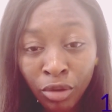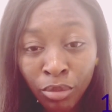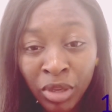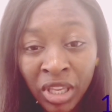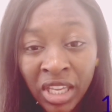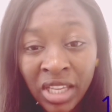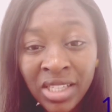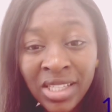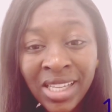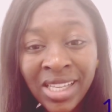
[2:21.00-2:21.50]

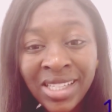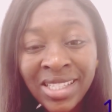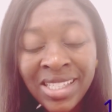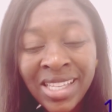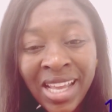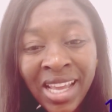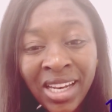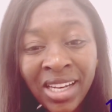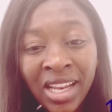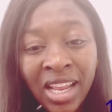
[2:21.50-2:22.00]
Because he
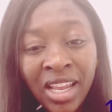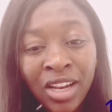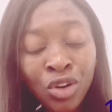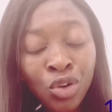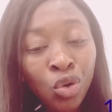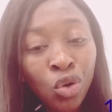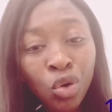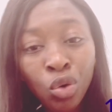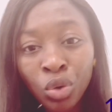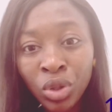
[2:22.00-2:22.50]
said,
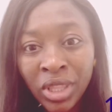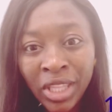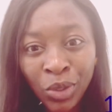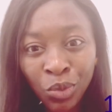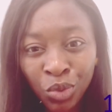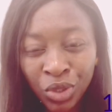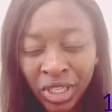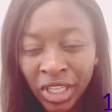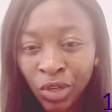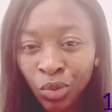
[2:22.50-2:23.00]
no good
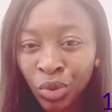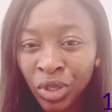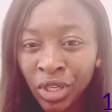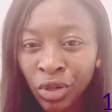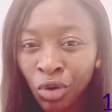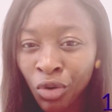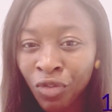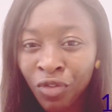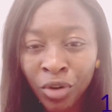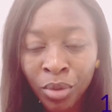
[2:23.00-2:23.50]
thing would he
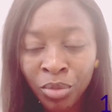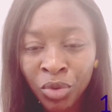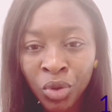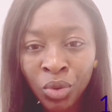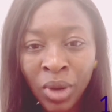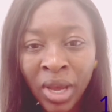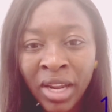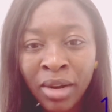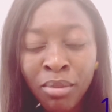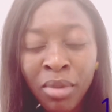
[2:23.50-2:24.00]
withhold from
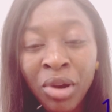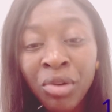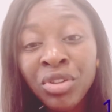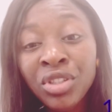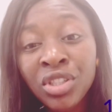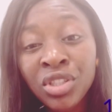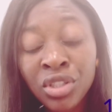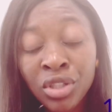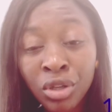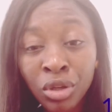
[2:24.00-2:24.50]
you. And
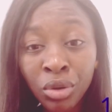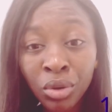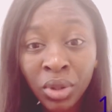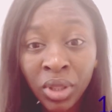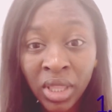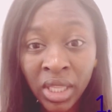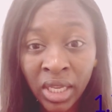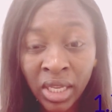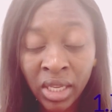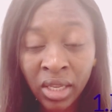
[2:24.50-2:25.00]
marriage is a
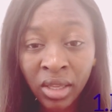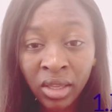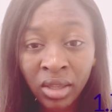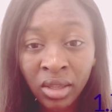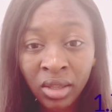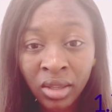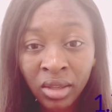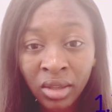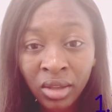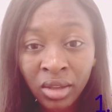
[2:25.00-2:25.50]
good thing,
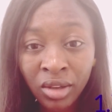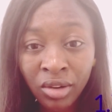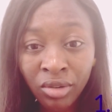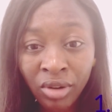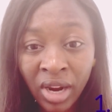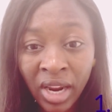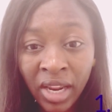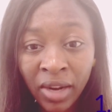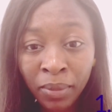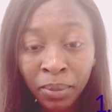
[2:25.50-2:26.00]

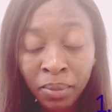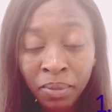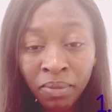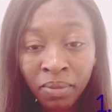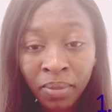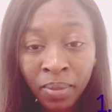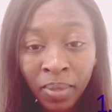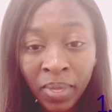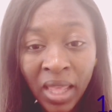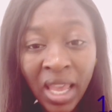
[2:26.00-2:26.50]
right?
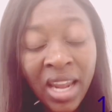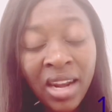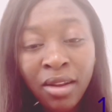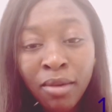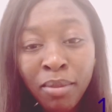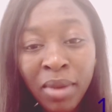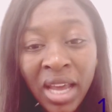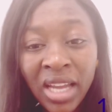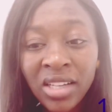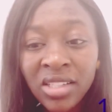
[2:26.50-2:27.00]
And
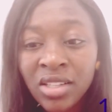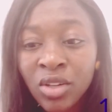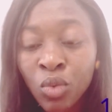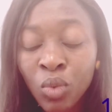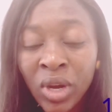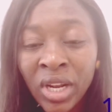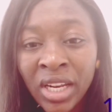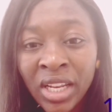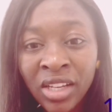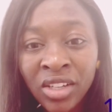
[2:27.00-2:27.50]
the man is the
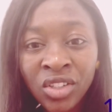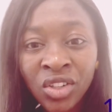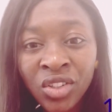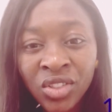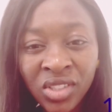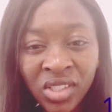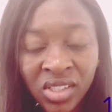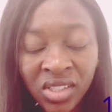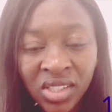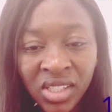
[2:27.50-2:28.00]
one that
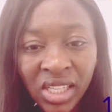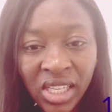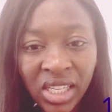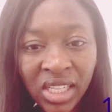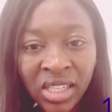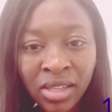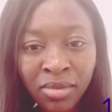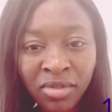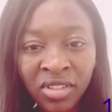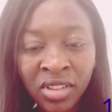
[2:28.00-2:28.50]
does the
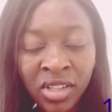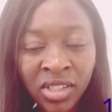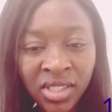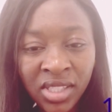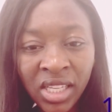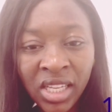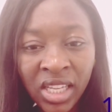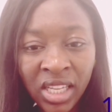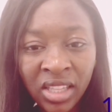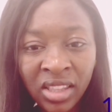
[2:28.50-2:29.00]

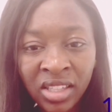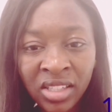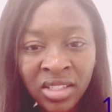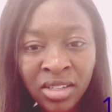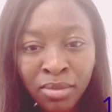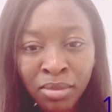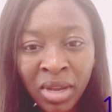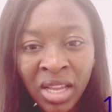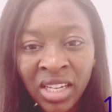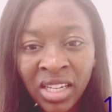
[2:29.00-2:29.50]
seeking, is
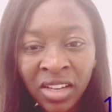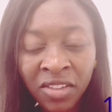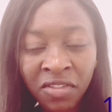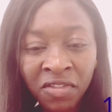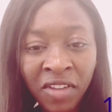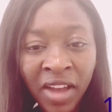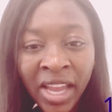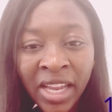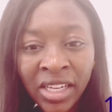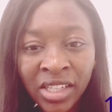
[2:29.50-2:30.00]
the man that
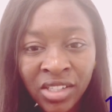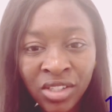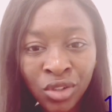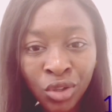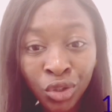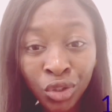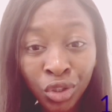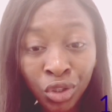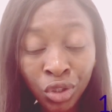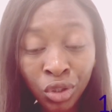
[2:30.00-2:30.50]
finds,
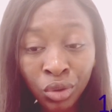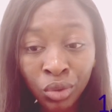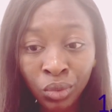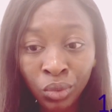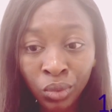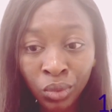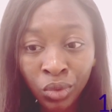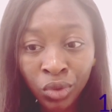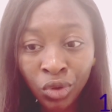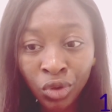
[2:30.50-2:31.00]
not
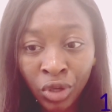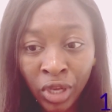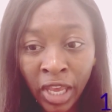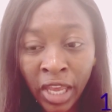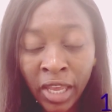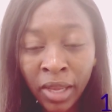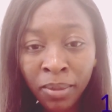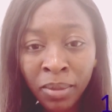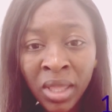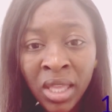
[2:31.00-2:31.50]
you,
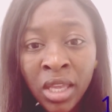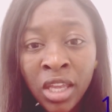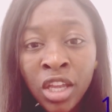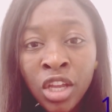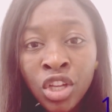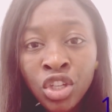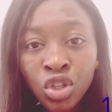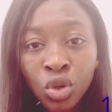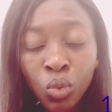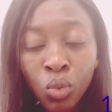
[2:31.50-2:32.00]
okay?
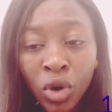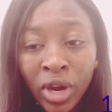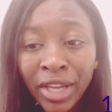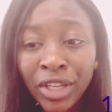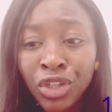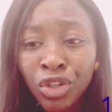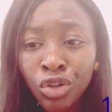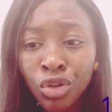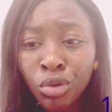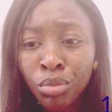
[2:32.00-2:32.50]
So why
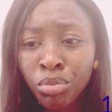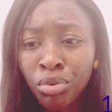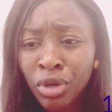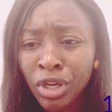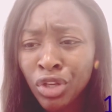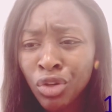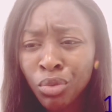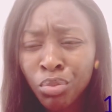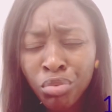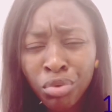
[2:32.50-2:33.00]
do you
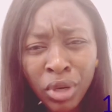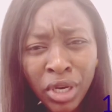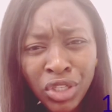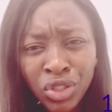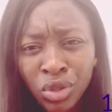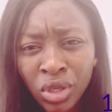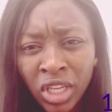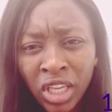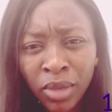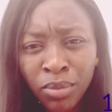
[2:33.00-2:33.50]
pray? You pray
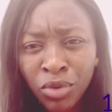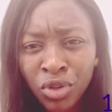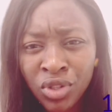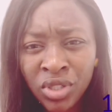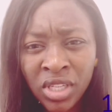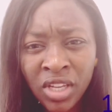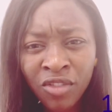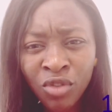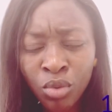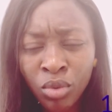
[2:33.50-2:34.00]
to keep
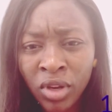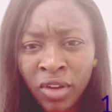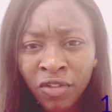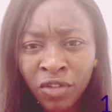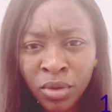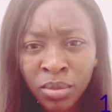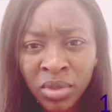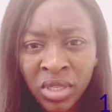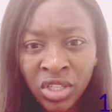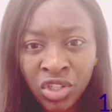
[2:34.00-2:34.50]
yourself away
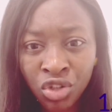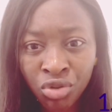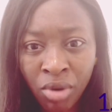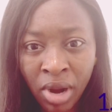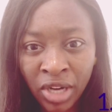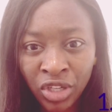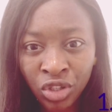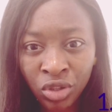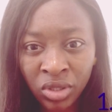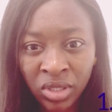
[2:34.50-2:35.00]
from
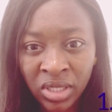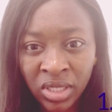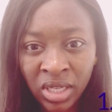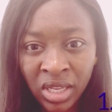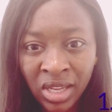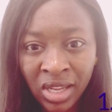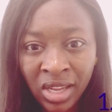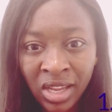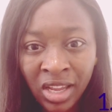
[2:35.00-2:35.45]
distractions.